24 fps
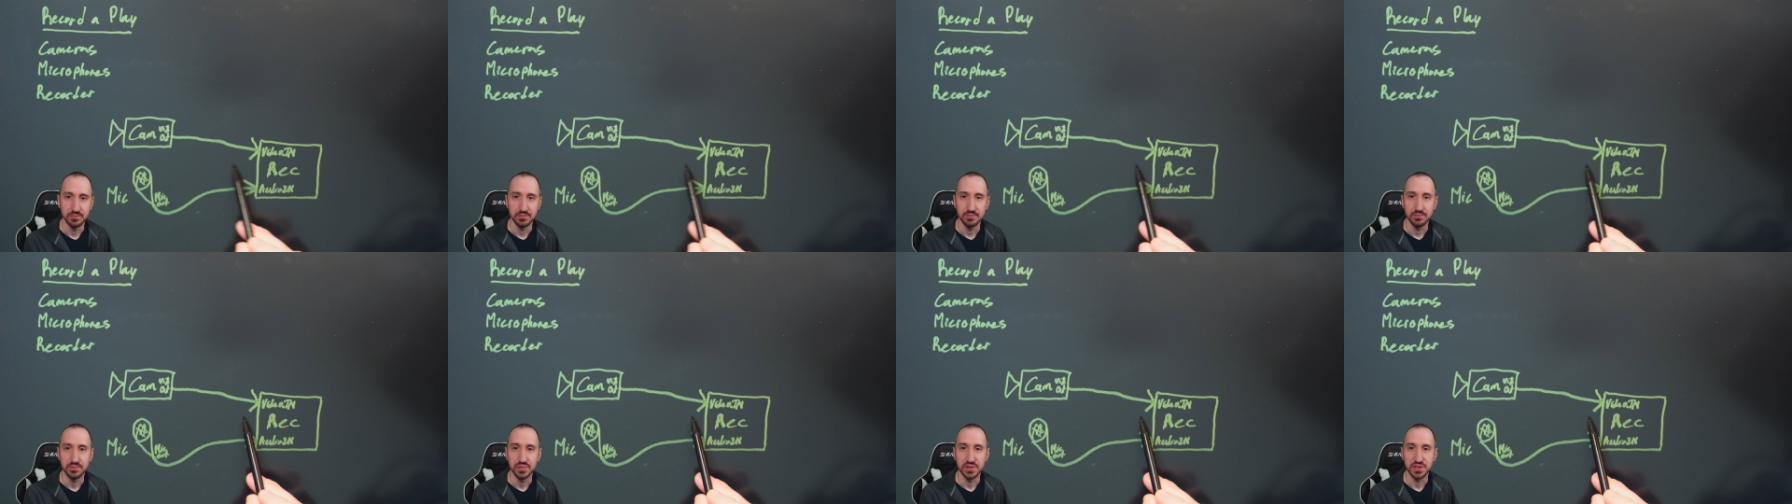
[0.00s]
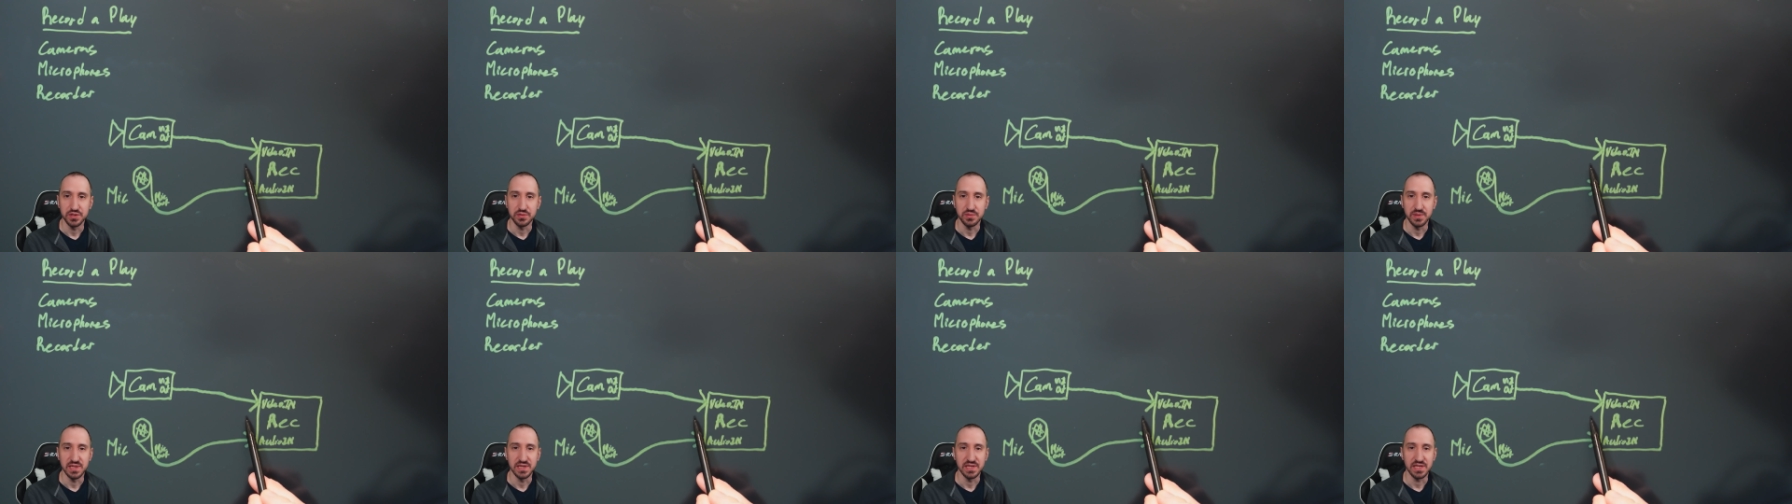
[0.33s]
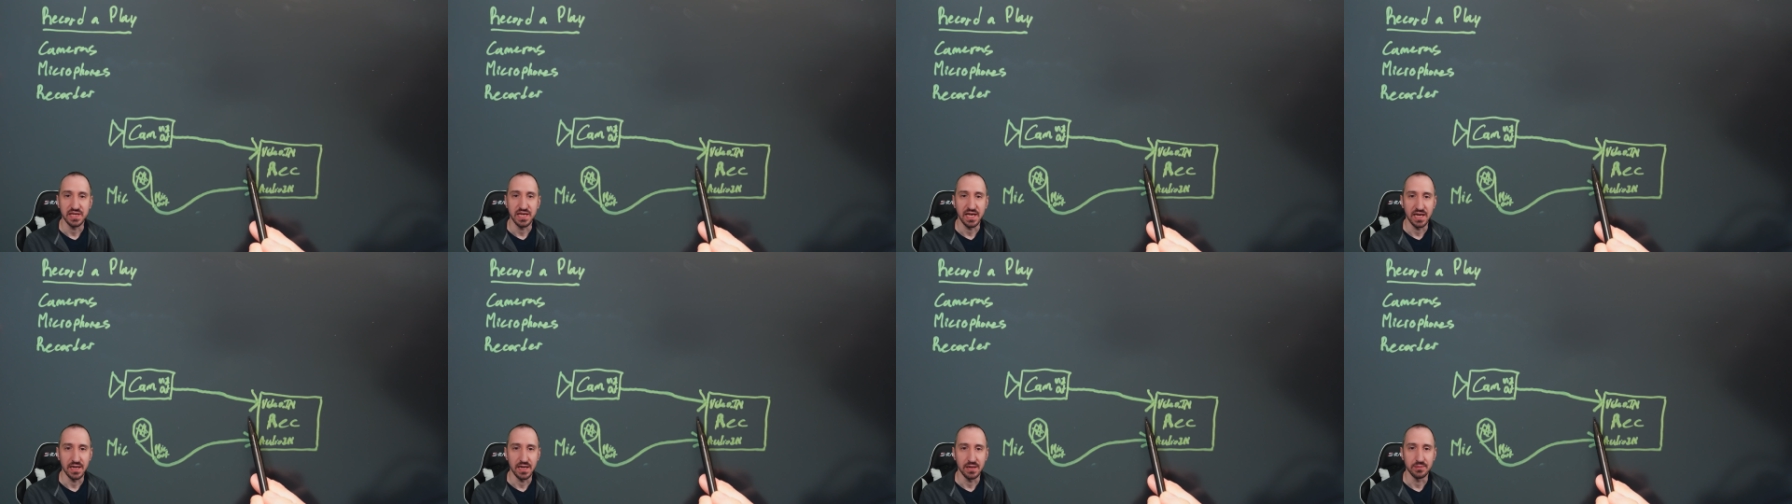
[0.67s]
between the
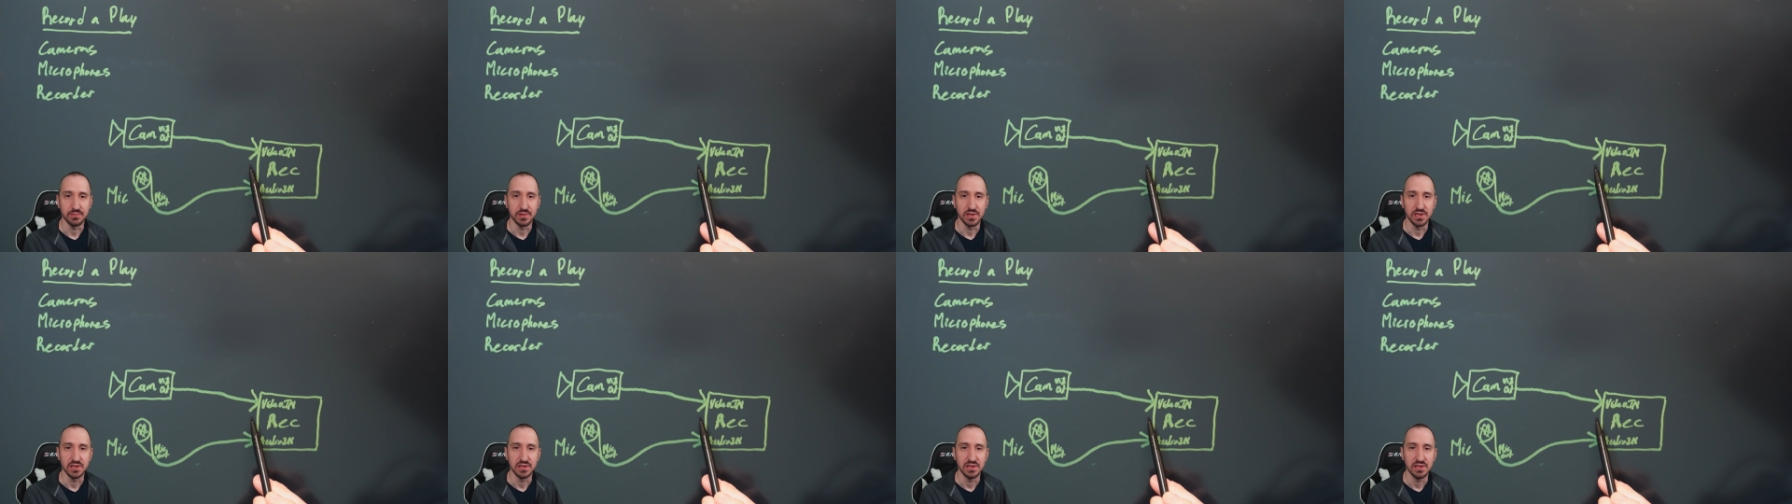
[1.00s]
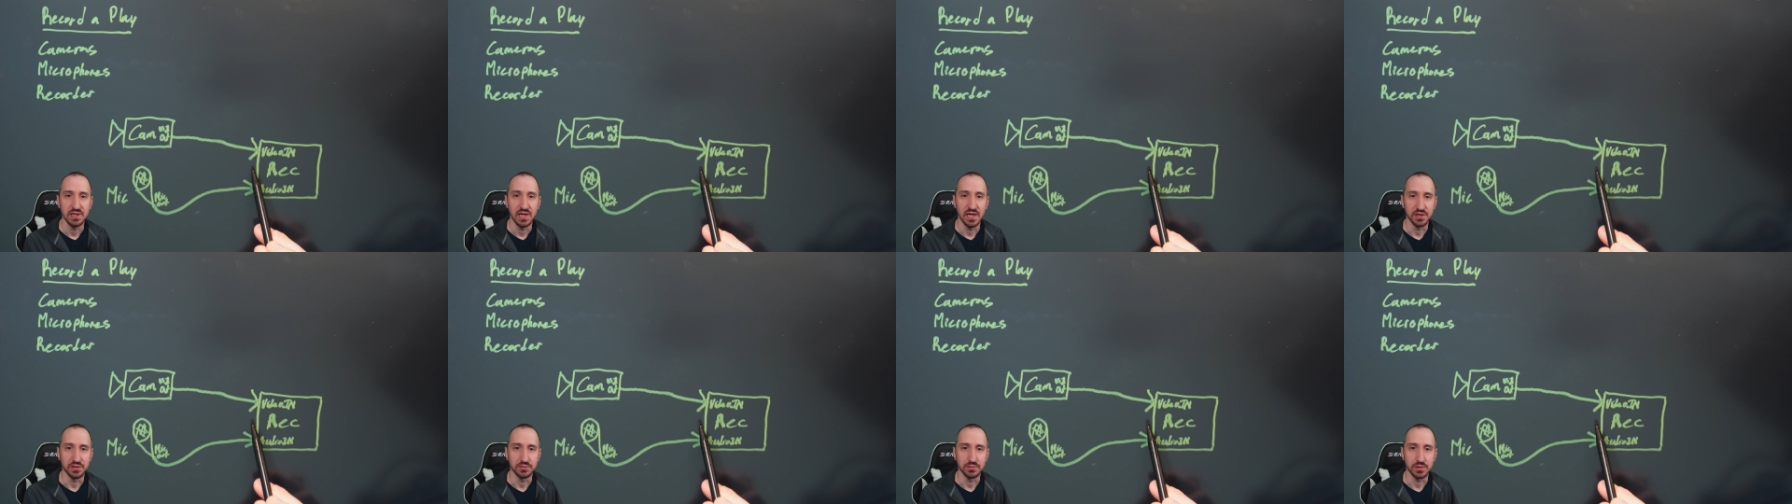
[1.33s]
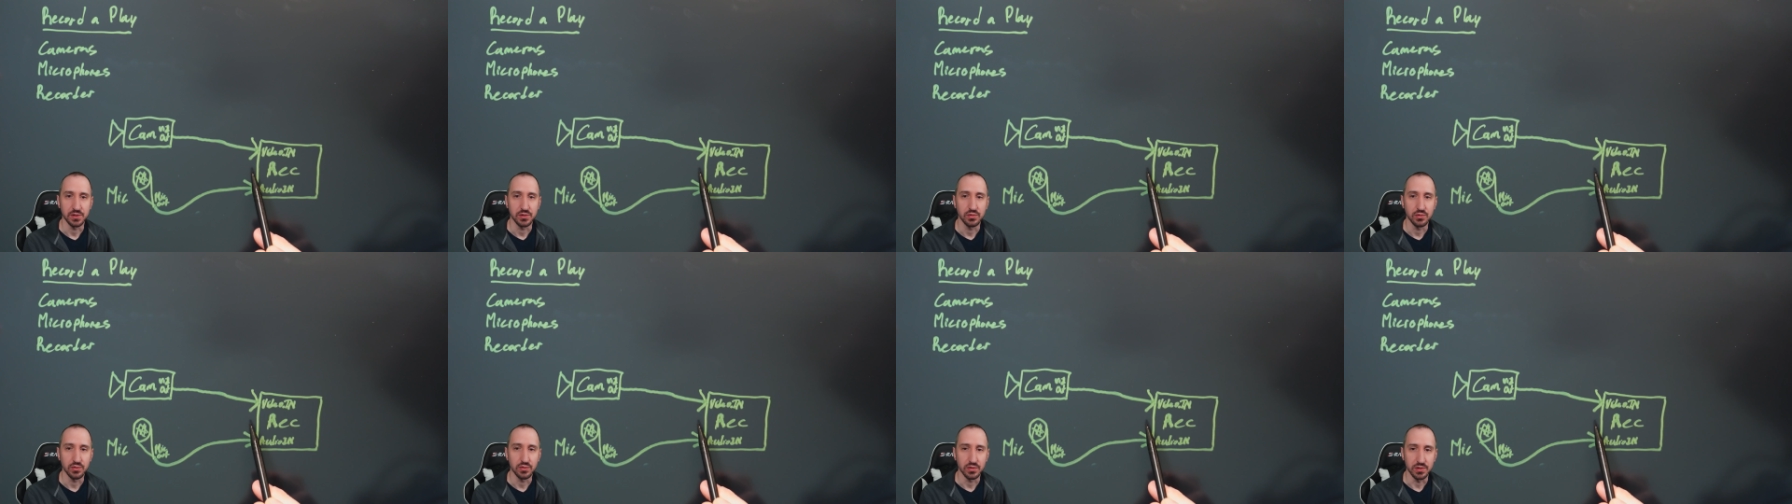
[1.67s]
camera and the
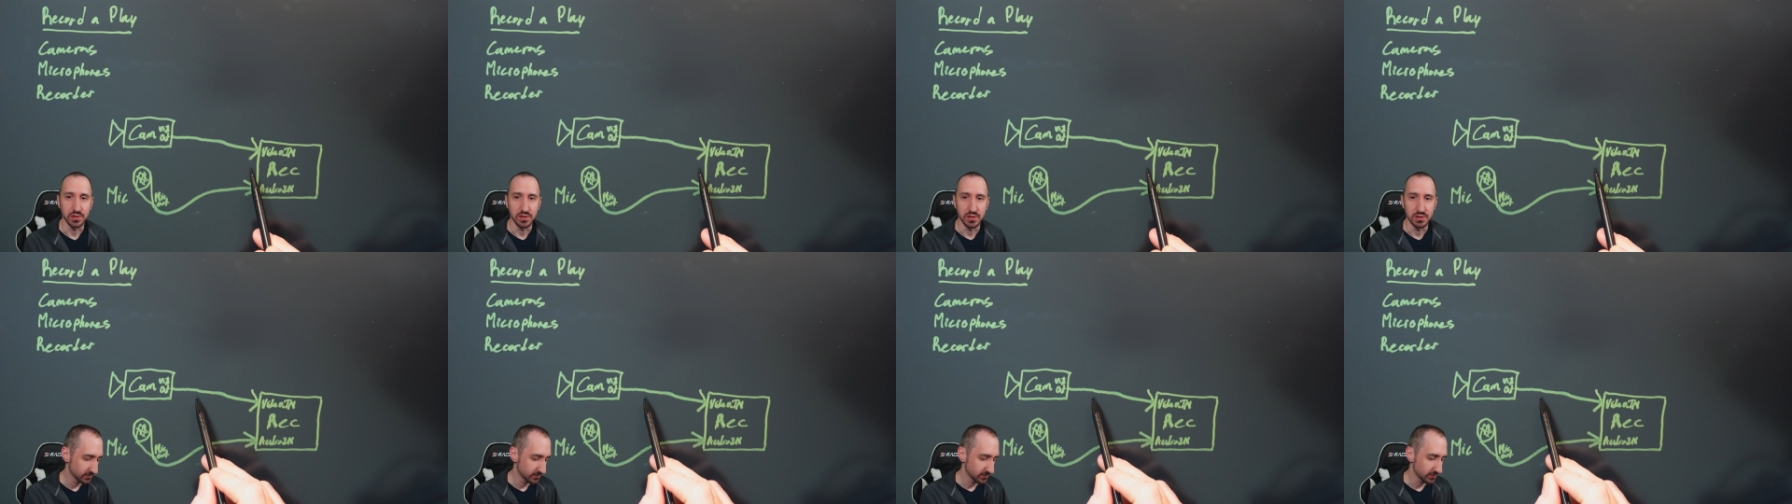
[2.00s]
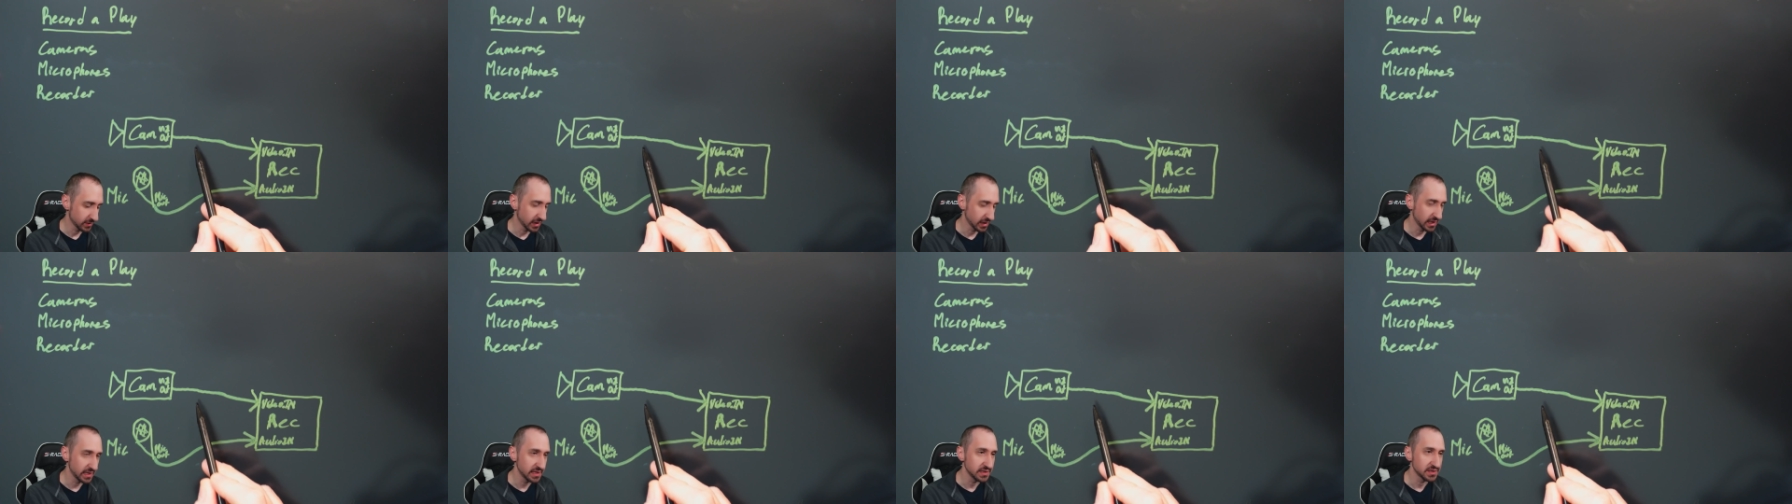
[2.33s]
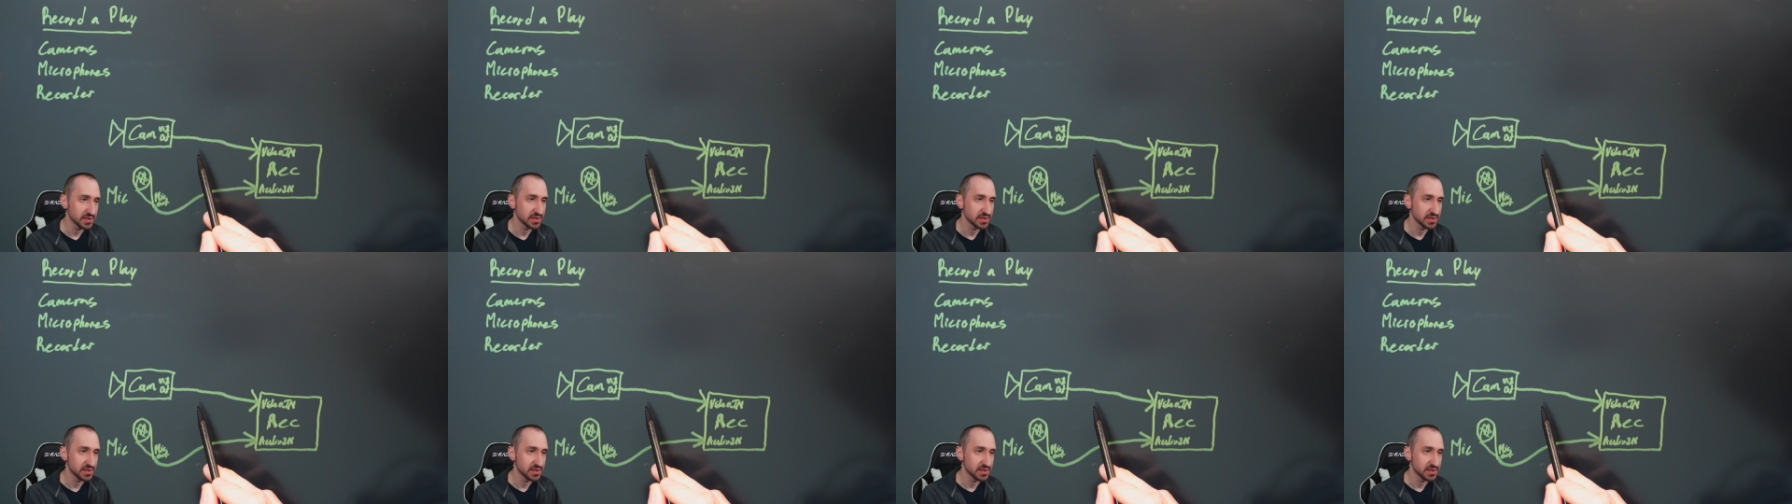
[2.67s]
recorder, right?